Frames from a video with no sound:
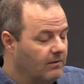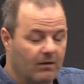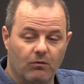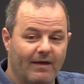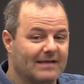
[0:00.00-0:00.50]

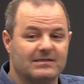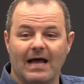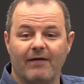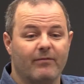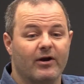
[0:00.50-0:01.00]
Think, well, that's
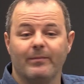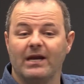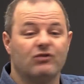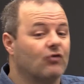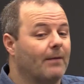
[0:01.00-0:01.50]
not very
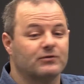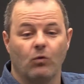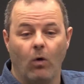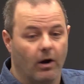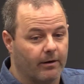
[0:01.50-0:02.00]
many drops
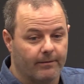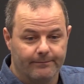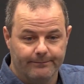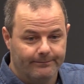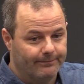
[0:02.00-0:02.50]
of water.
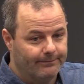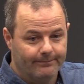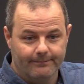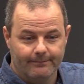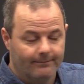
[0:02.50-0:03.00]

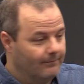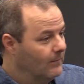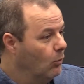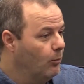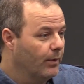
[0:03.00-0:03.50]

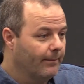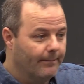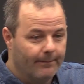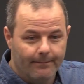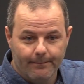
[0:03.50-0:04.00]
Nope.
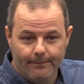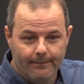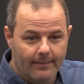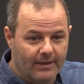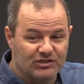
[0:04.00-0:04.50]

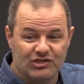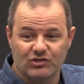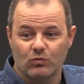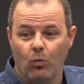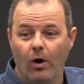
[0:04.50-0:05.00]
It's
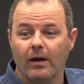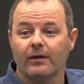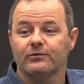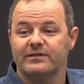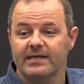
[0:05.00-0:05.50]
just one
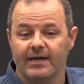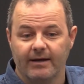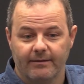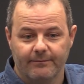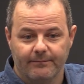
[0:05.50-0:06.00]
little
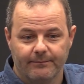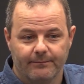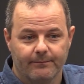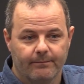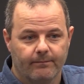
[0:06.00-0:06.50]
seed.
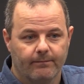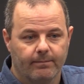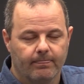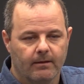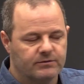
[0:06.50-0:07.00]

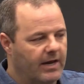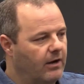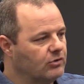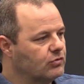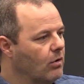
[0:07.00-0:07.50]
His
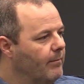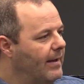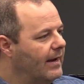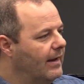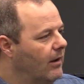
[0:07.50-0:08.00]
hair's grown
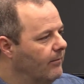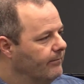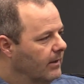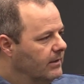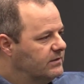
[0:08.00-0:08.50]
back out.
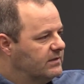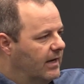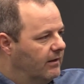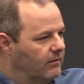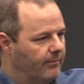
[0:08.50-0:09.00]
He's
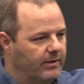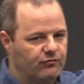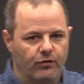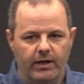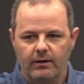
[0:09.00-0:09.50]
standing there
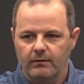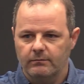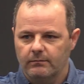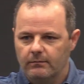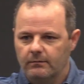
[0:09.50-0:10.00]
between
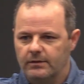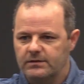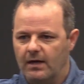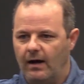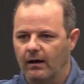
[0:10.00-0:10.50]

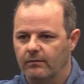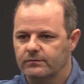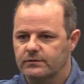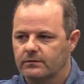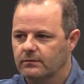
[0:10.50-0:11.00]
these
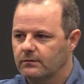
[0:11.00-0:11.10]
columns.